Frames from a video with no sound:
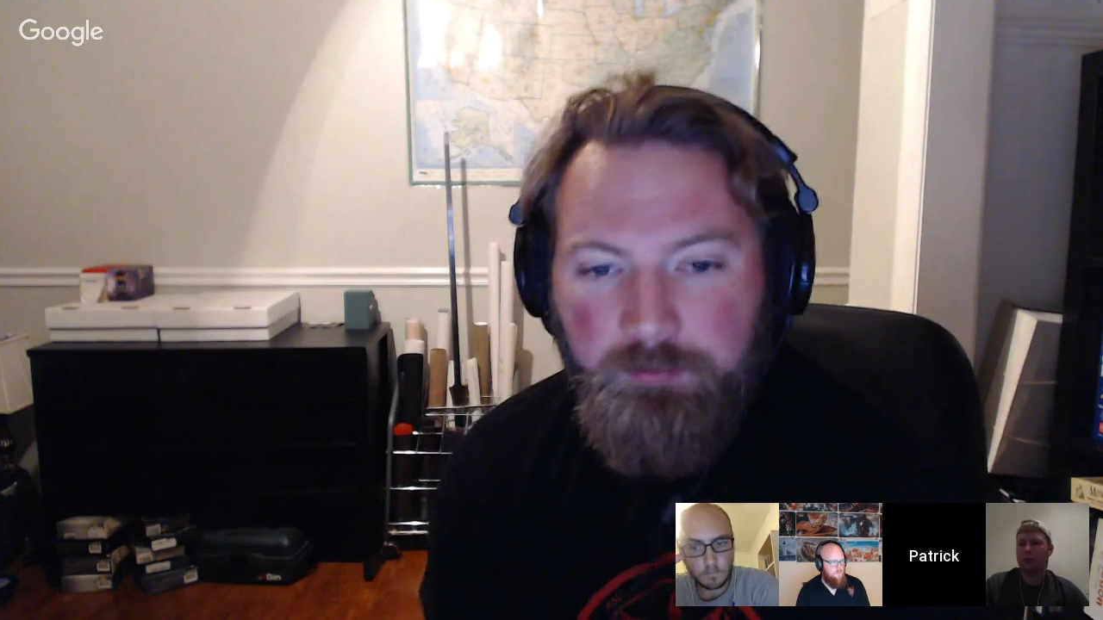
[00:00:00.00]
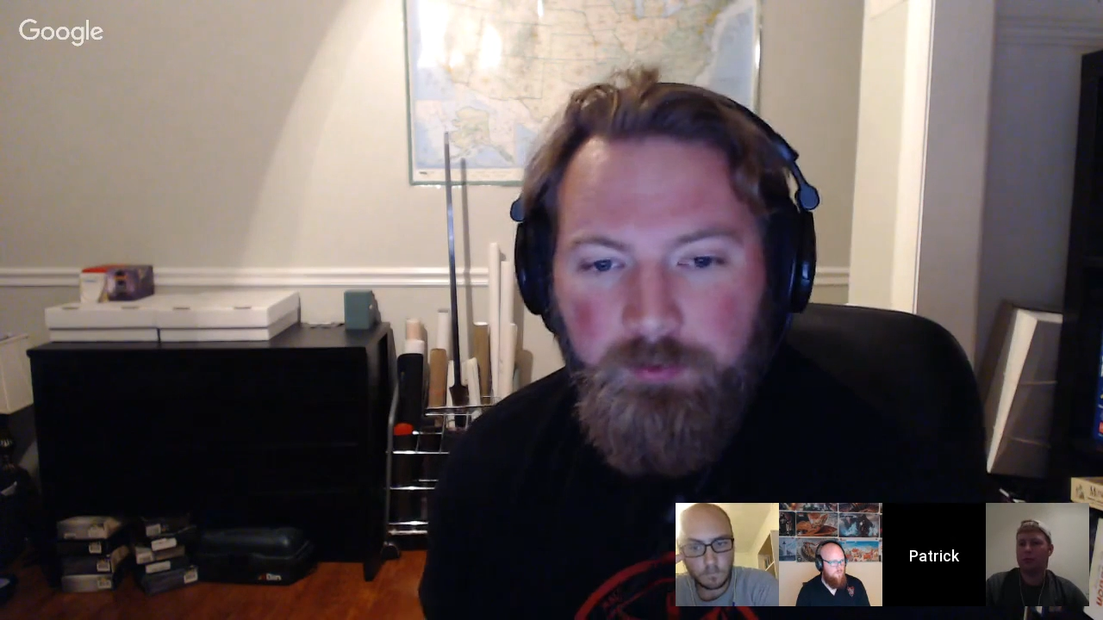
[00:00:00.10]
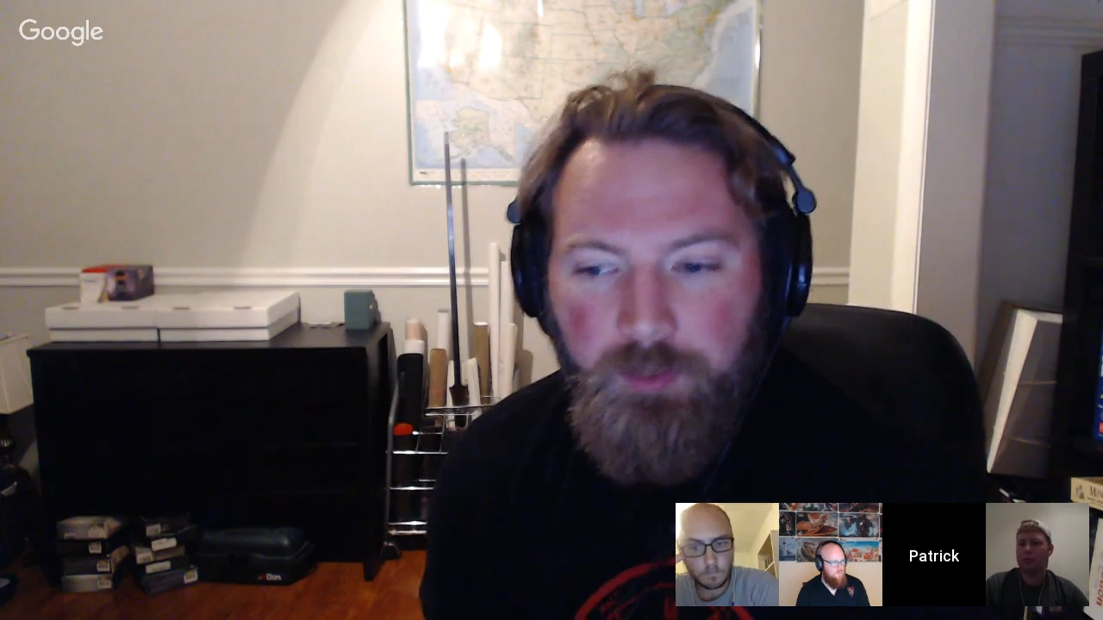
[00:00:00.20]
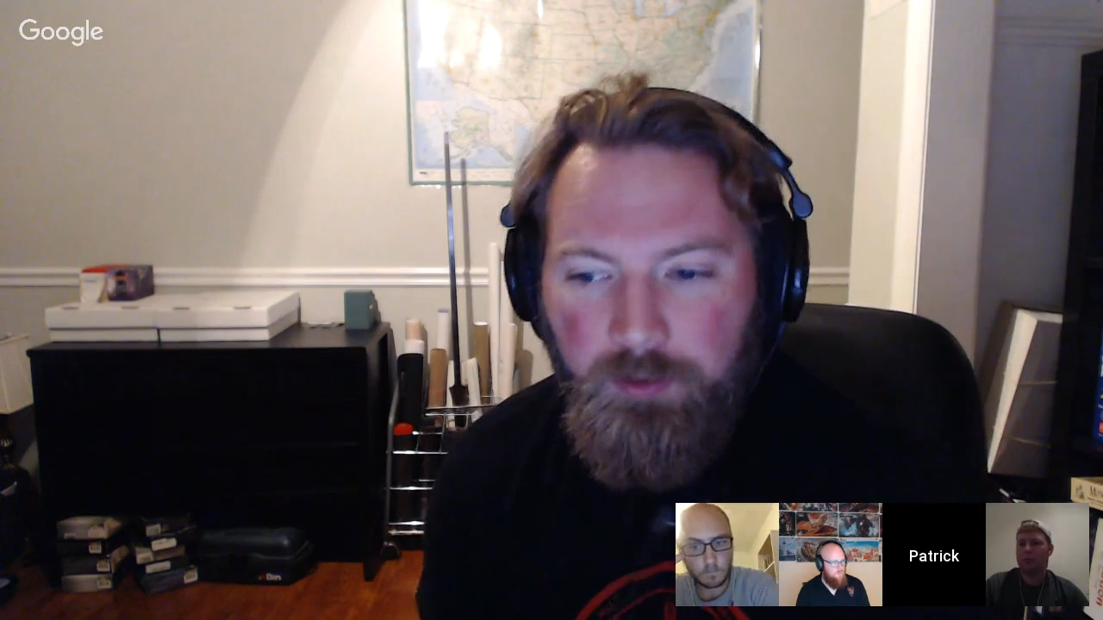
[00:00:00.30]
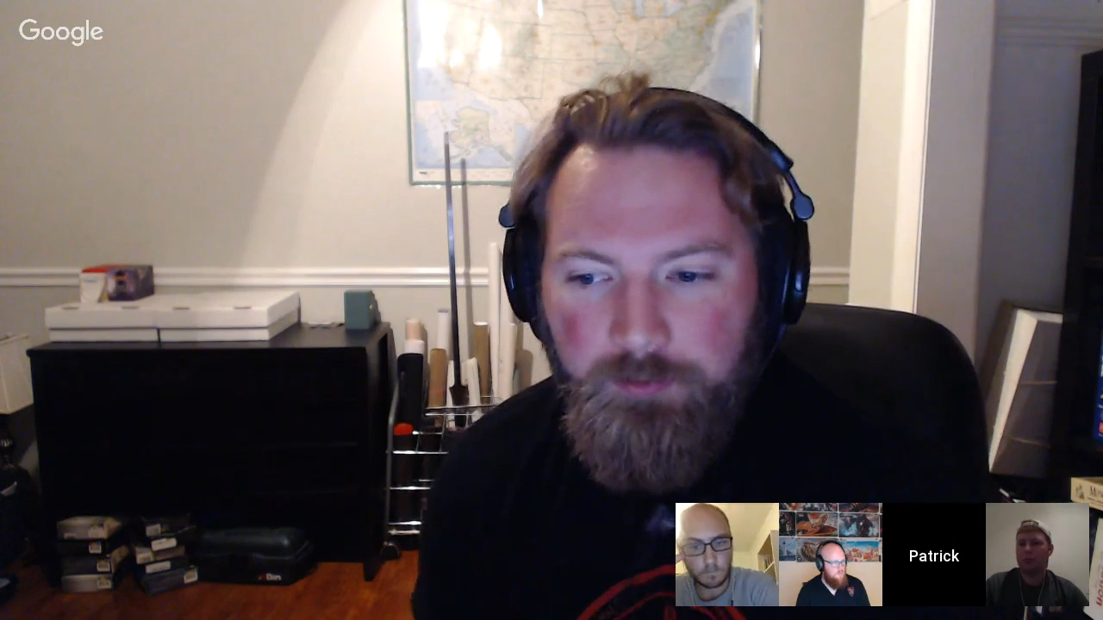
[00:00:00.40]

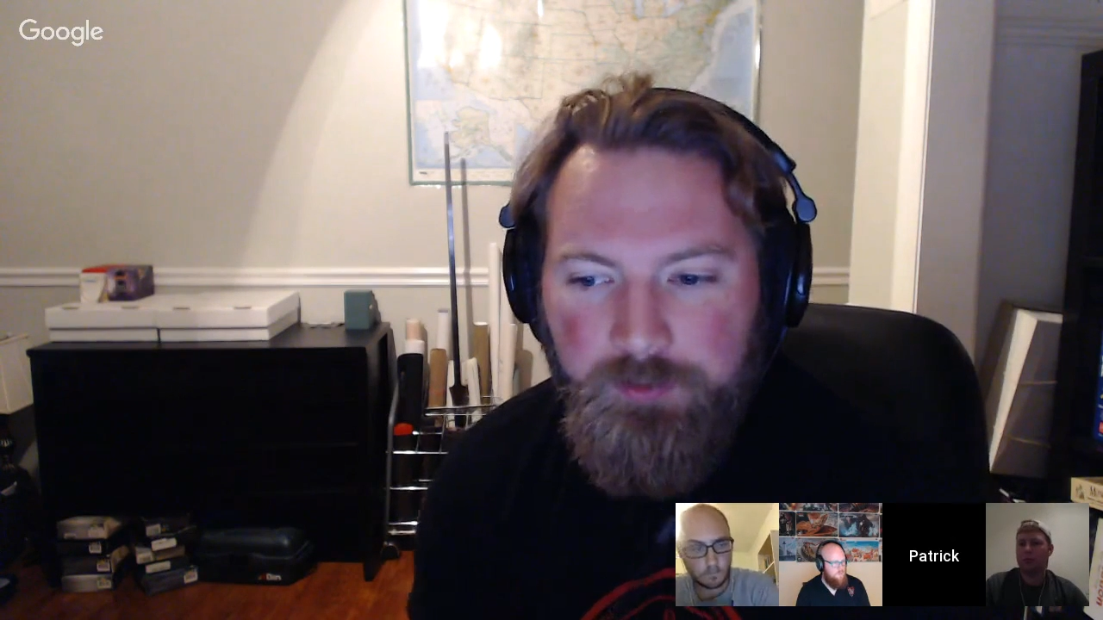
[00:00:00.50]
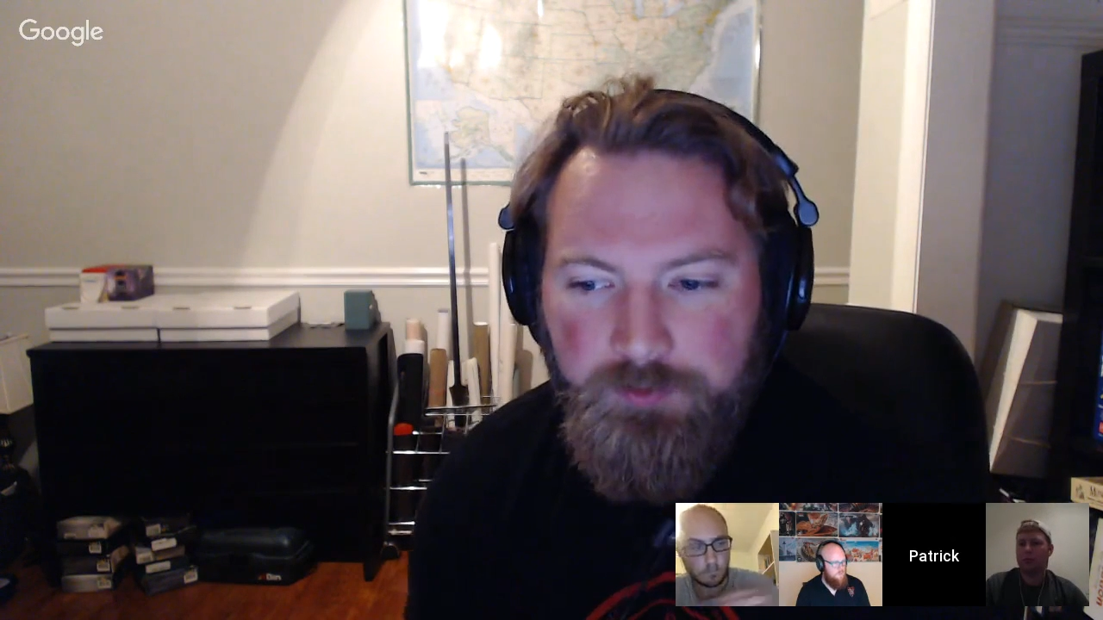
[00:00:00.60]
well with this